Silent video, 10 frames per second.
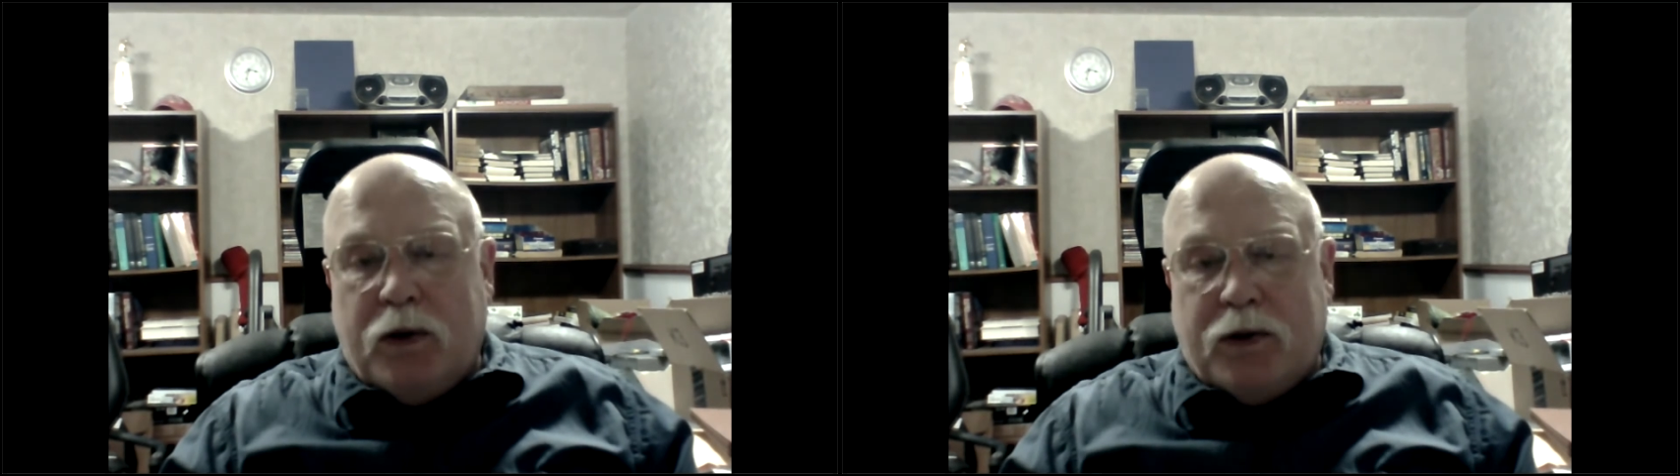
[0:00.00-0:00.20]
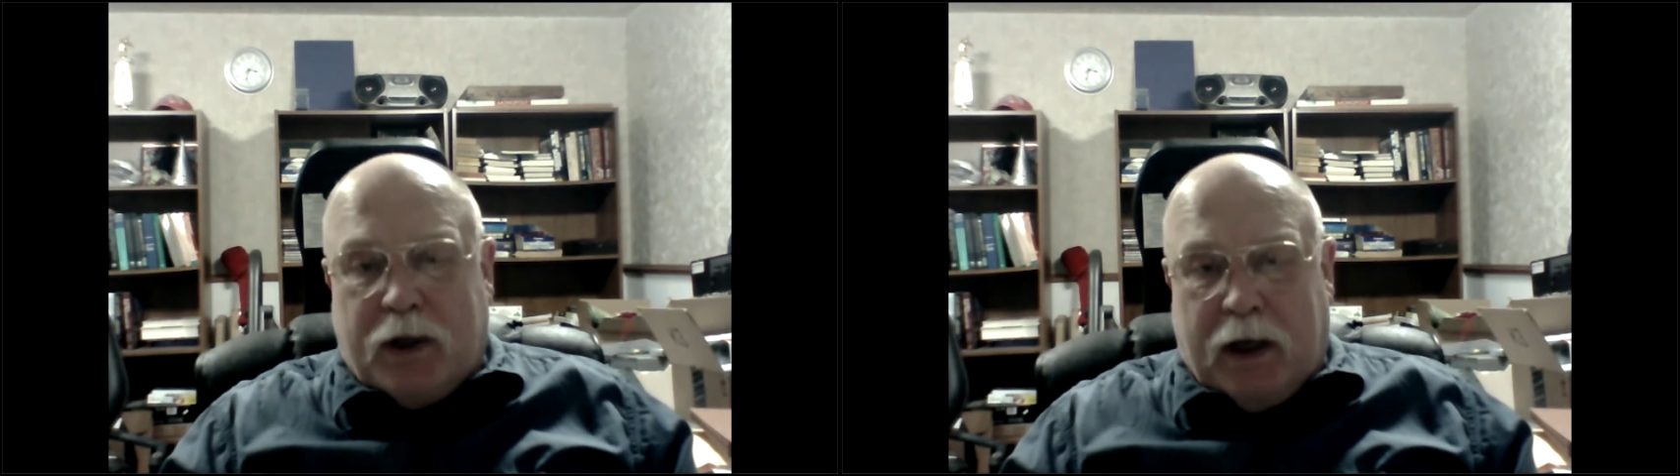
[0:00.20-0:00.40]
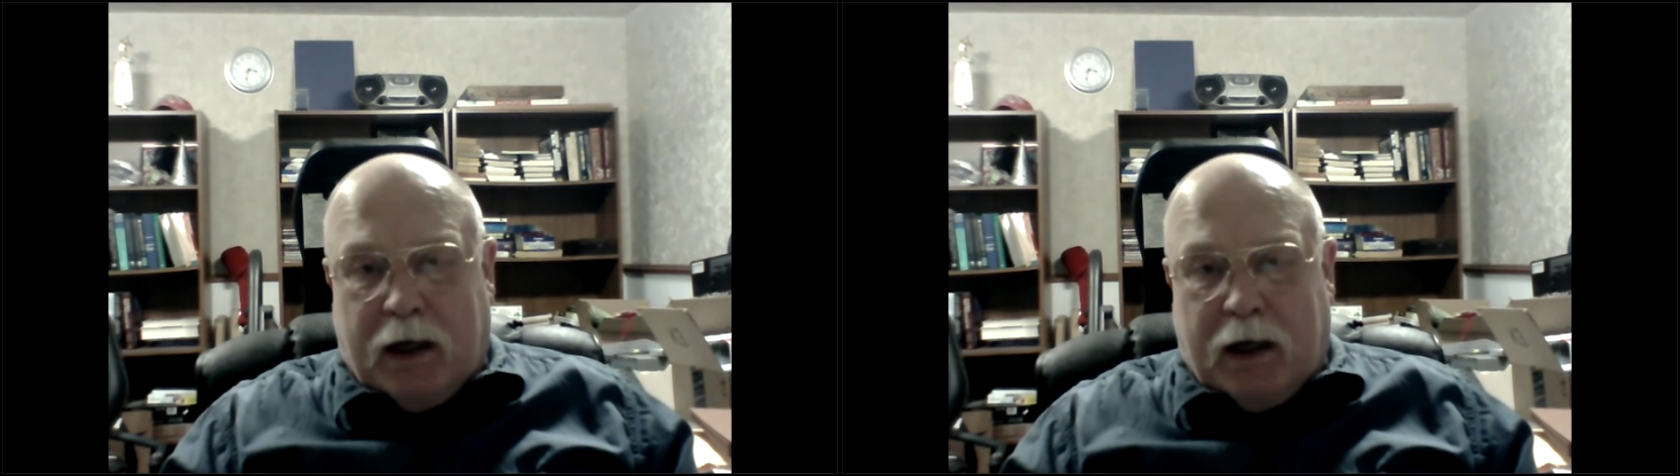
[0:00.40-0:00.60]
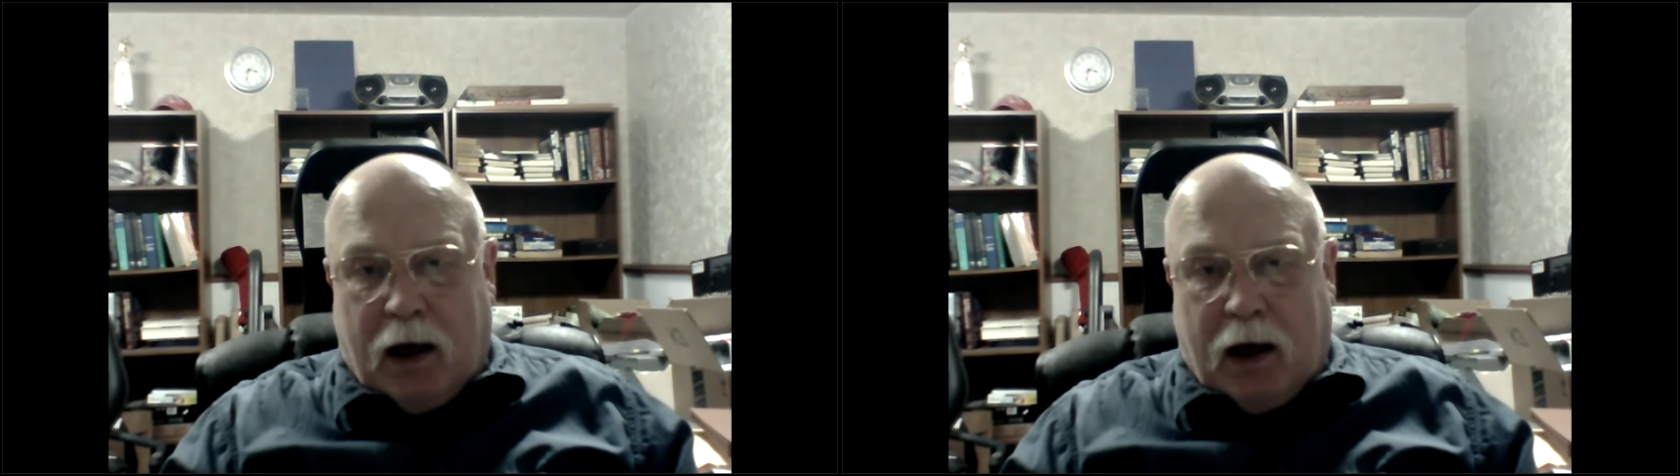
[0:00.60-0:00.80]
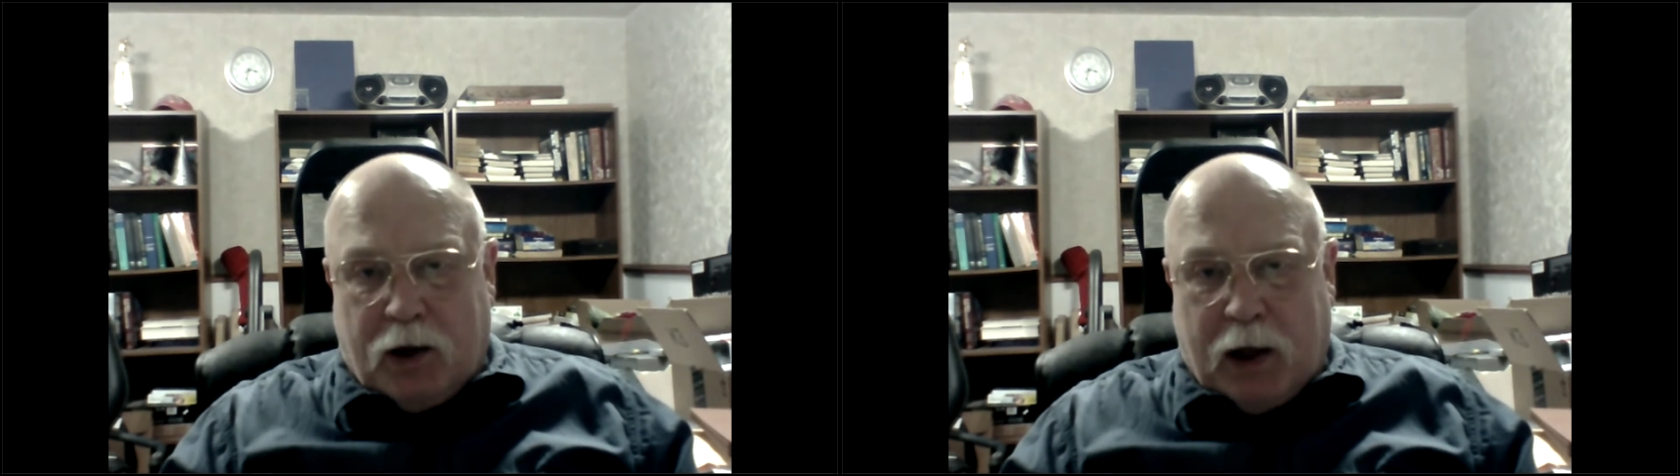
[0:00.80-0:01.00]
sign a
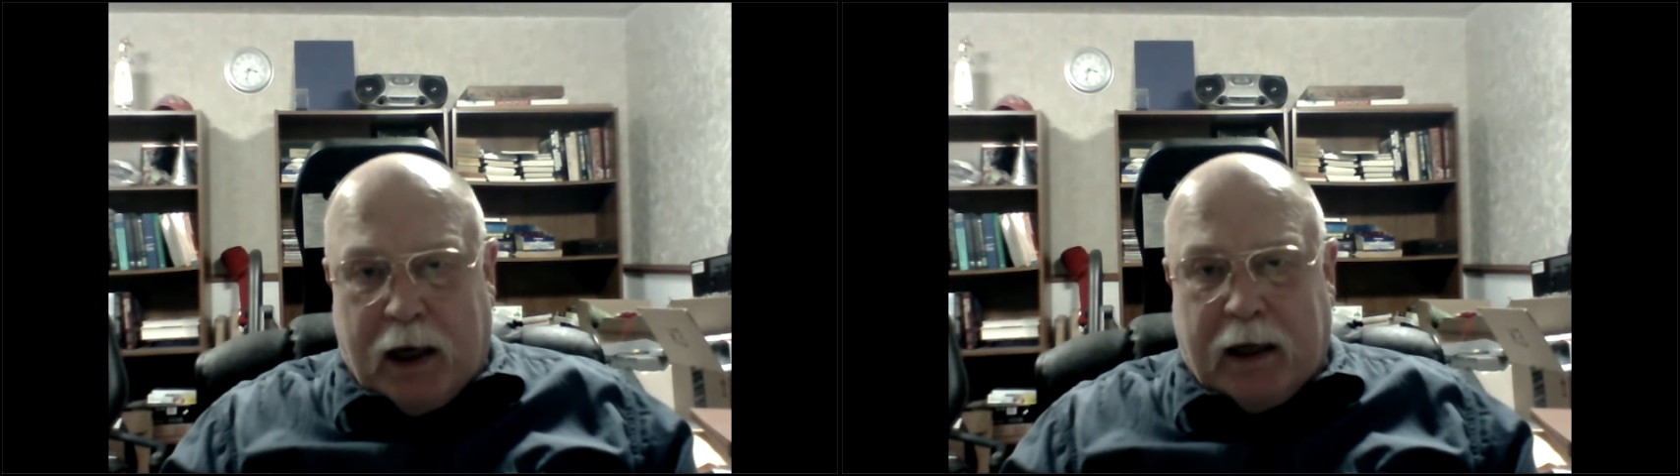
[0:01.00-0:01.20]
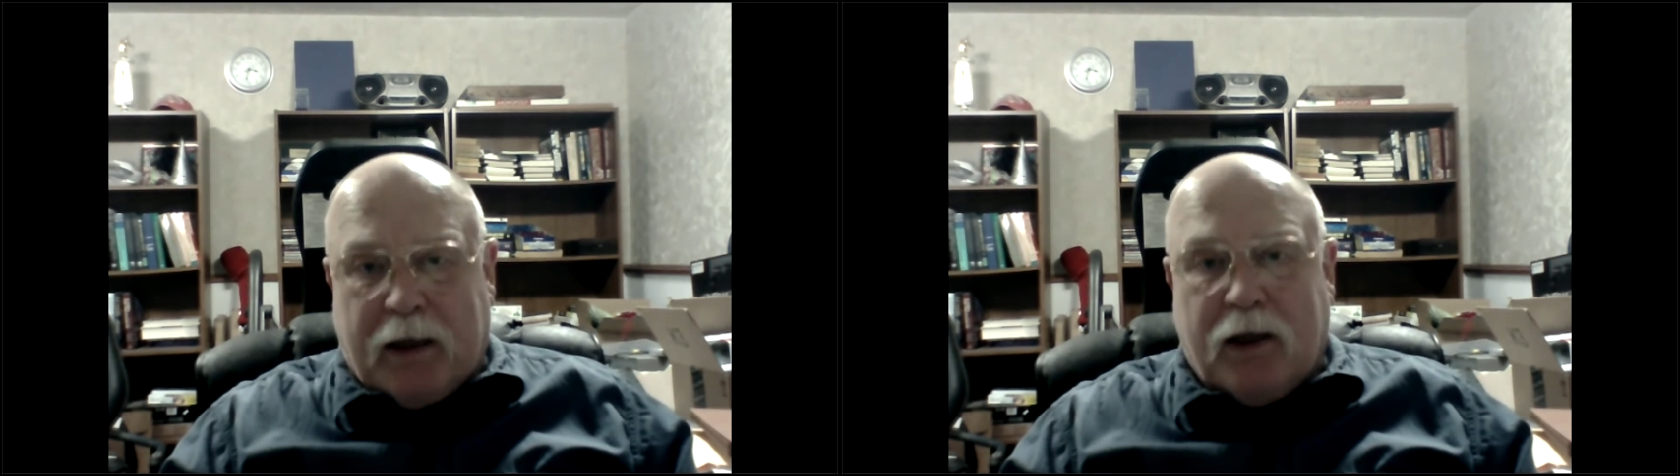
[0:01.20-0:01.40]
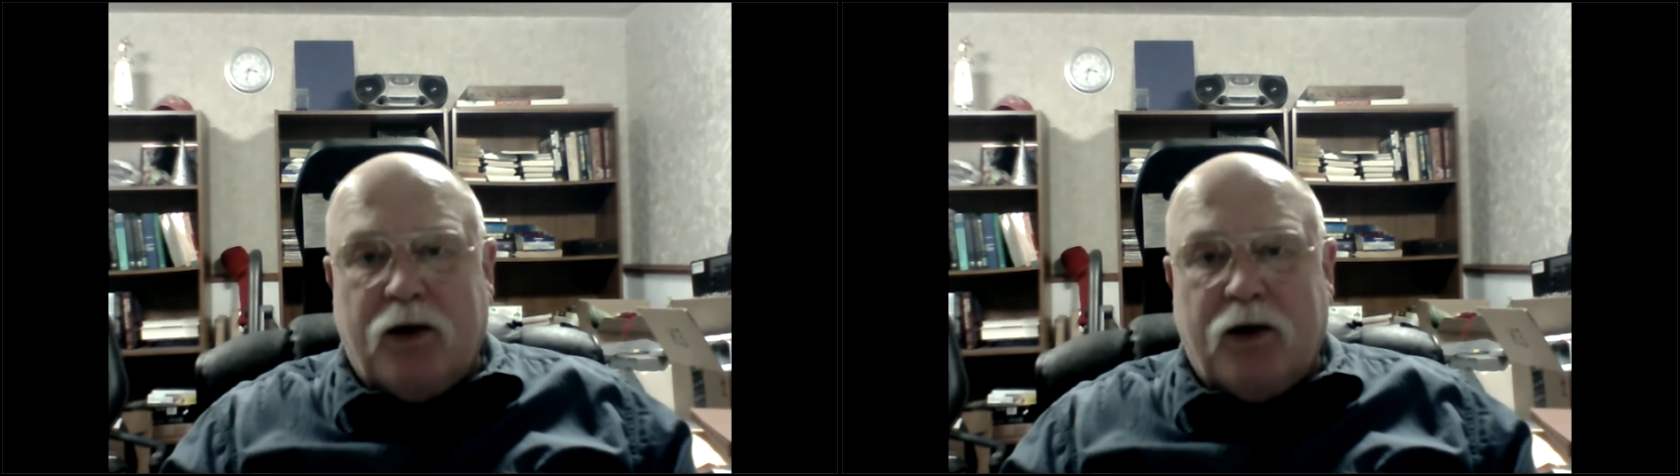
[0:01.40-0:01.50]
contract,